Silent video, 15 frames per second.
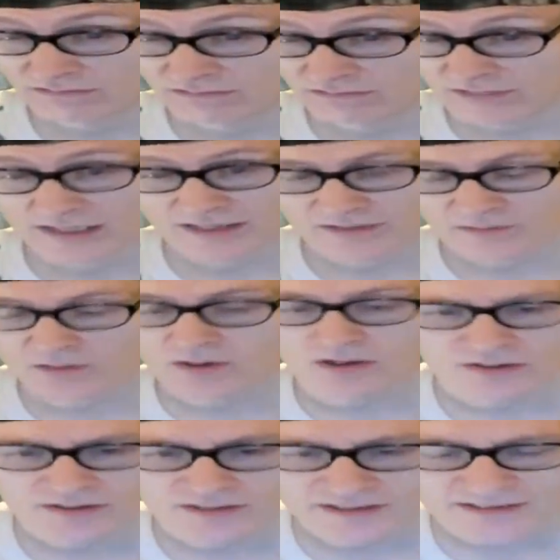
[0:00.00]

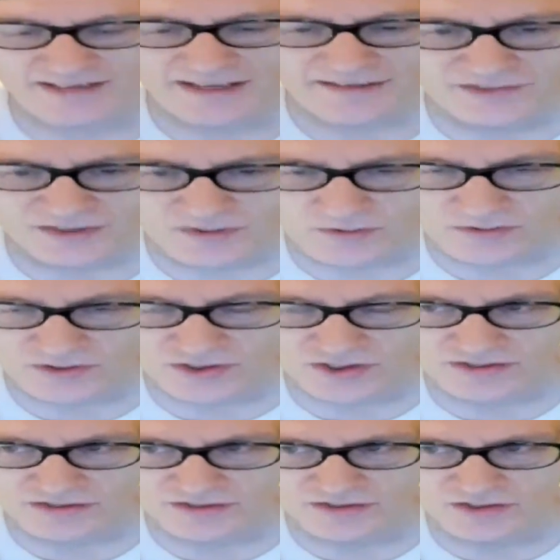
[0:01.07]
It's AFC
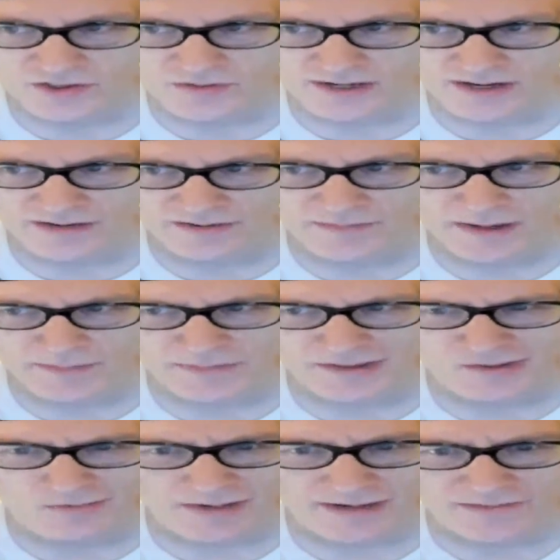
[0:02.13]
North showdown. It might be
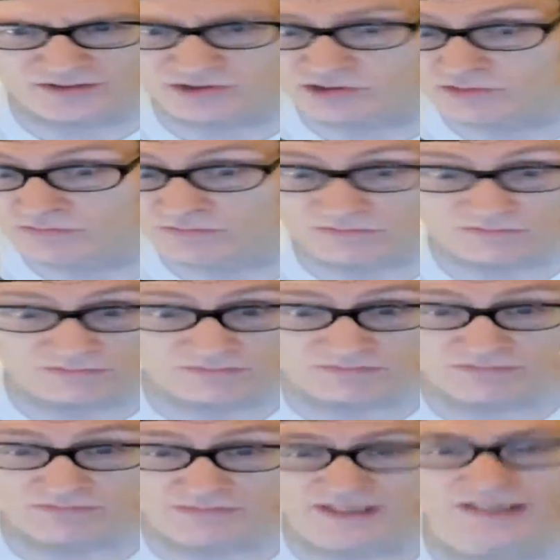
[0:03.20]
the Ravens.
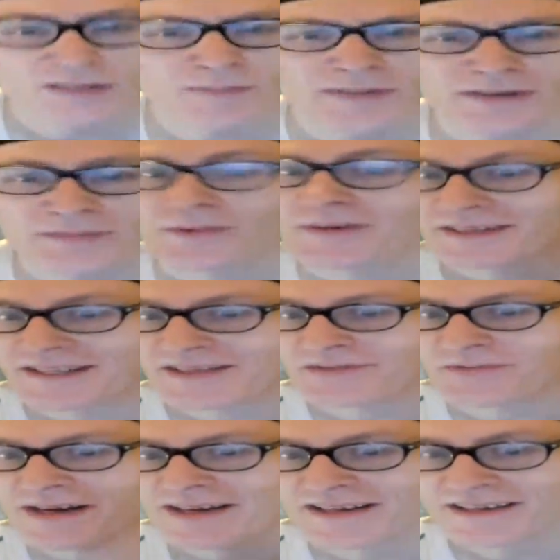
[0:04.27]
It's Pittsburgh. That's
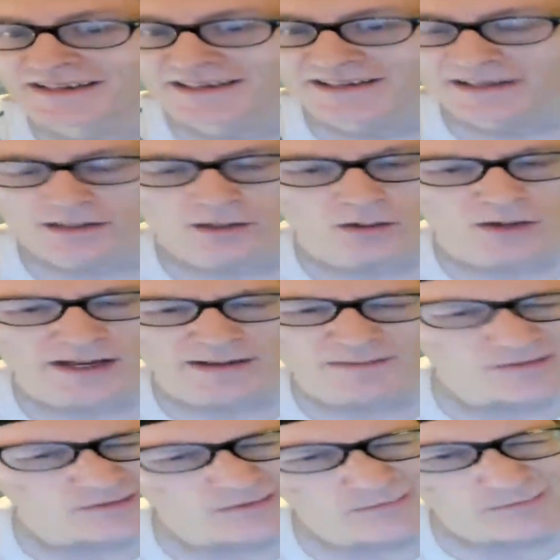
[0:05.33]
right. No, I don't.
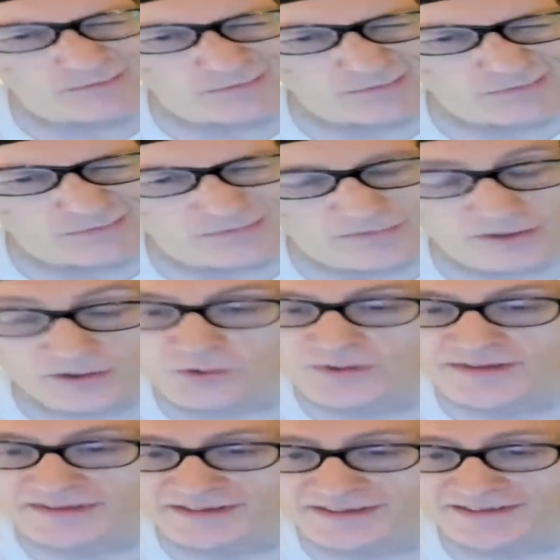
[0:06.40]
Who
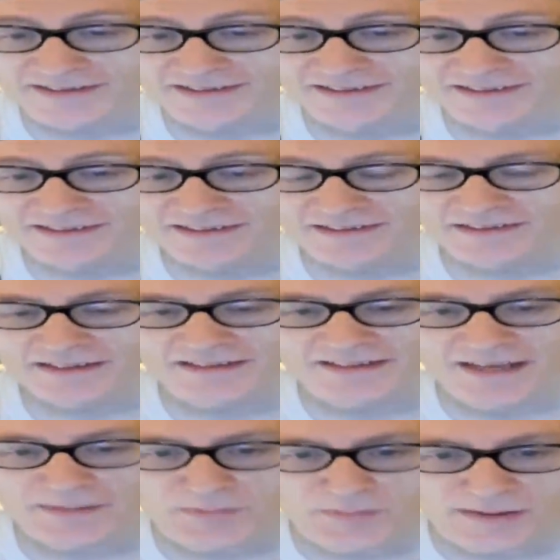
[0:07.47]
is it? that
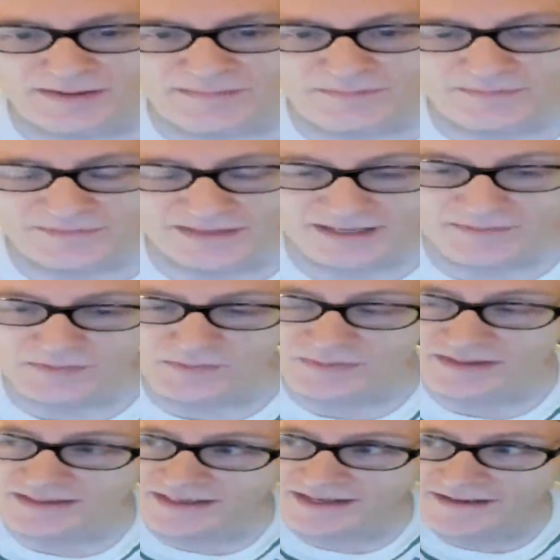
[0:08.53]
Tampa Bay game on
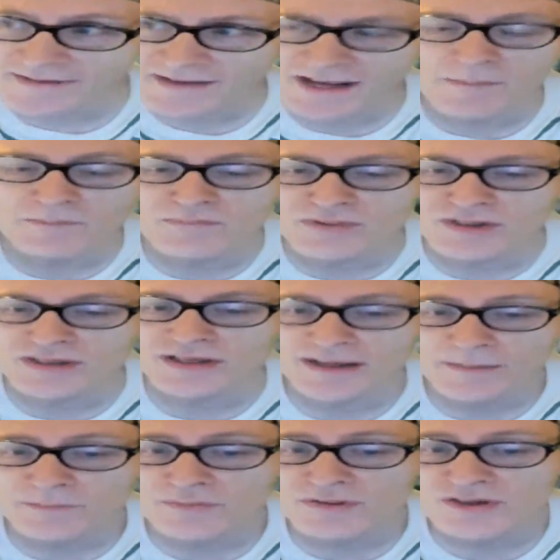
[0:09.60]
Monday night, I'm
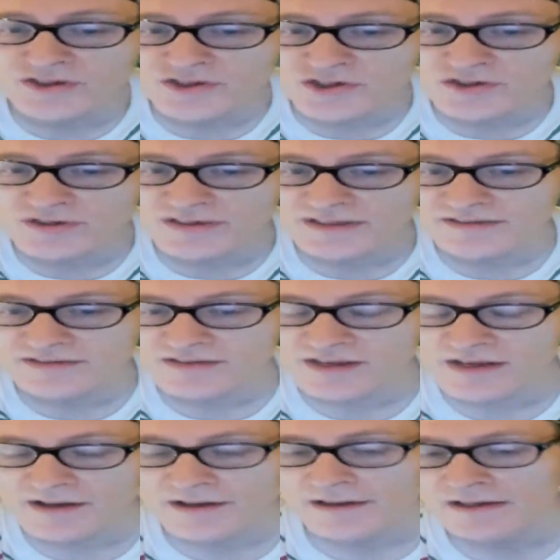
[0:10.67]
pretty sure it's
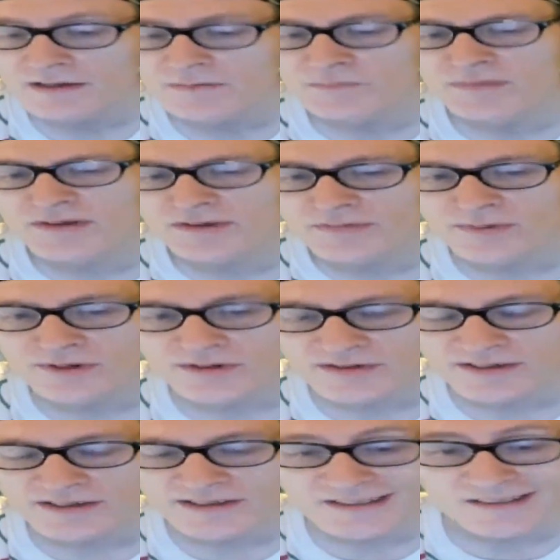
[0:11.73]

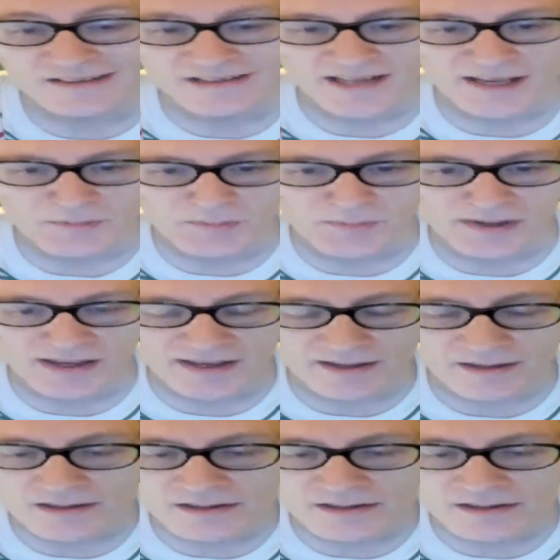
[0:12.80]
Pittsburgh in Tampa Bay,